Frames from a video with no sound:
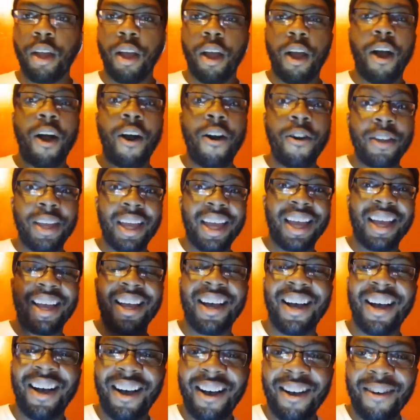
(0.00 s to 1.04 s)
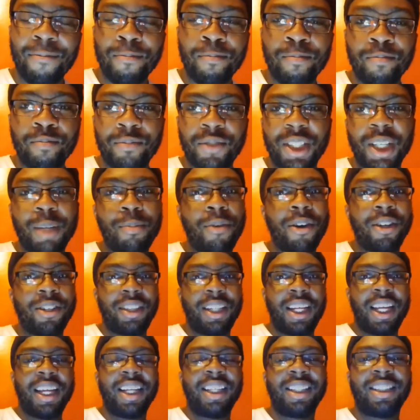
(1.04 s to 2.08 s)
Oh yeah, two more
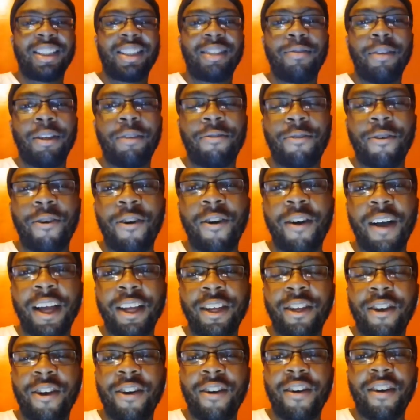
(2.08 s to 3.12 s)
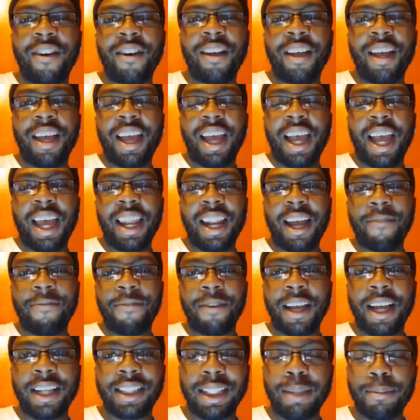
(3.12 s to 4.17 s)
things before I go, and I
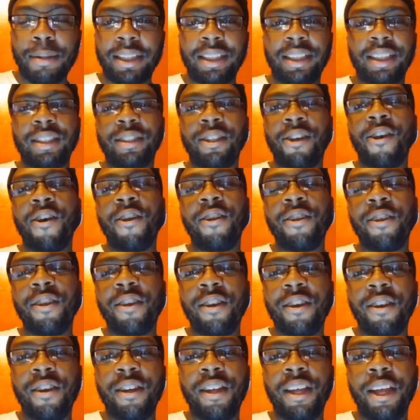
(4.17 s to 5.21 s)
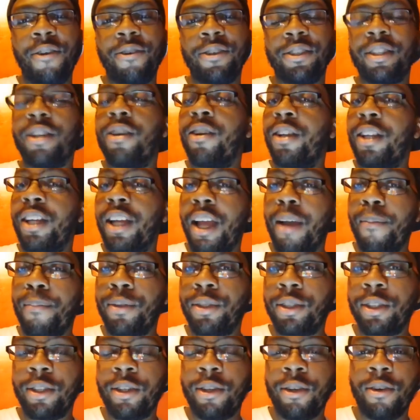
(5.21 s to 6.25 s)
forgot to mention this earlier. It was early in the
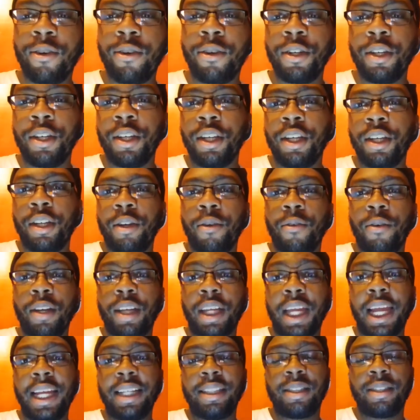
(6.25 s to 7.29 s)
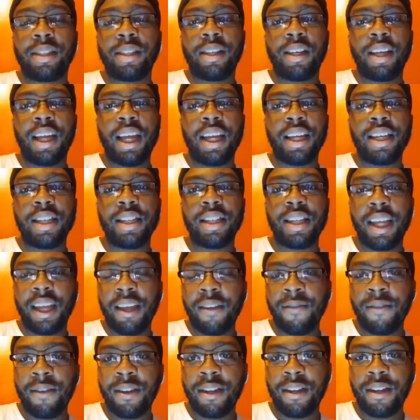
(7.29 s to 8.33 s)
episode when Kesa and
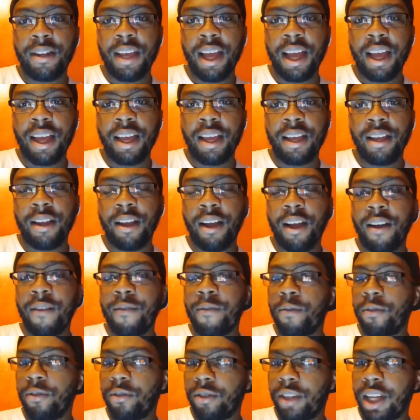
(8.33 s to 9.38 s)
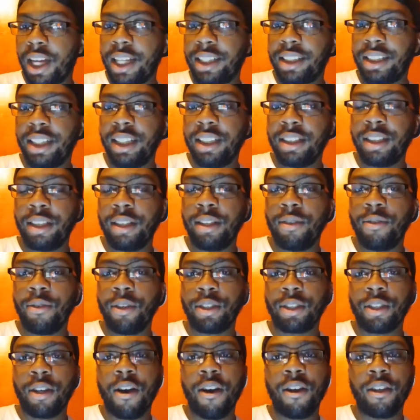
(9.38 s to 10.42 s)
David, from last season were
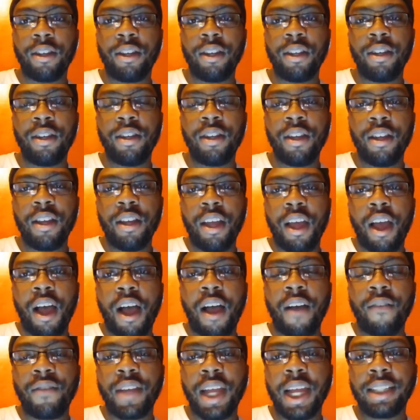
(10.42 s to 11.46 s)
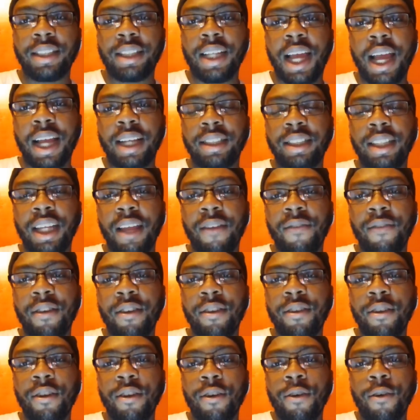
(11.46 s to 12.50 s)
talking. Kesa asked David
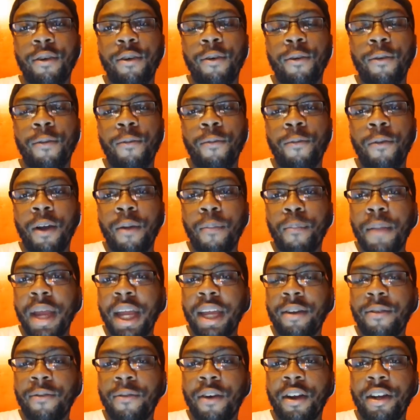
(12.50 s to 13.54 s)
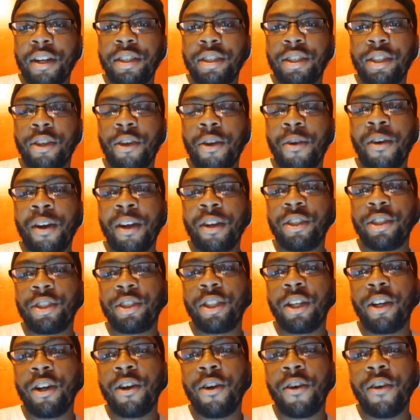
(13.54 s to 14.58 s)
what made him wanting to go on the
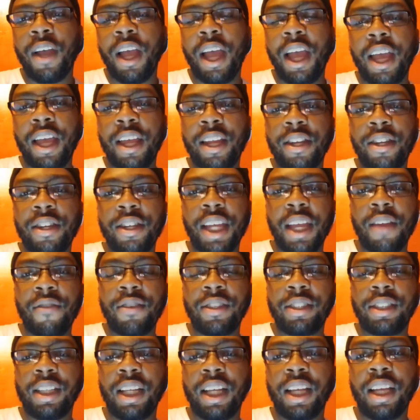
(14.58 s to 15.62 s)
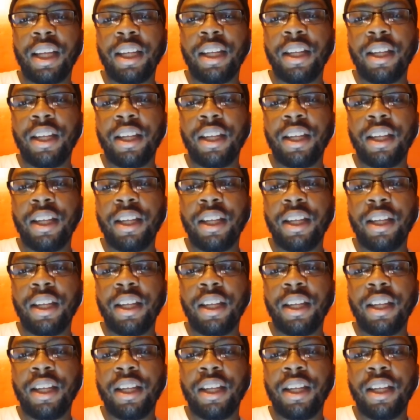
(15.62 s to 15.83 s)
show, and David said